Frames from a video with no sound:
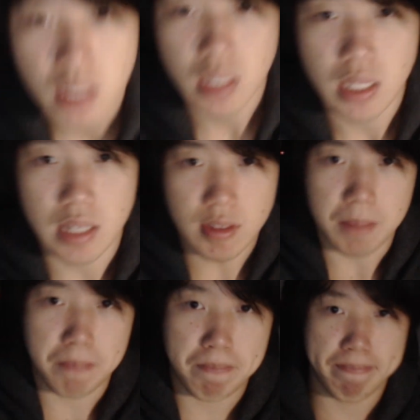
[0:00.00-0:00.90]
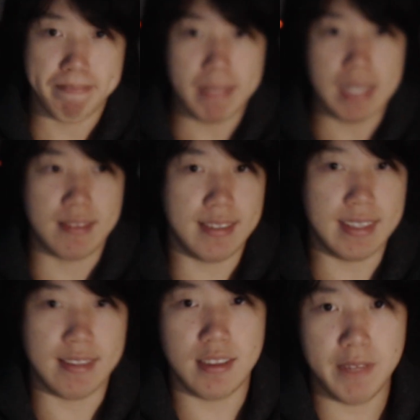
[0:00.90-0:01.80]
that's it. That's
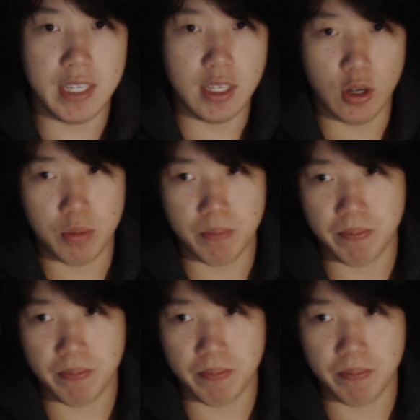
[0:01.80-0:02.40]
the video.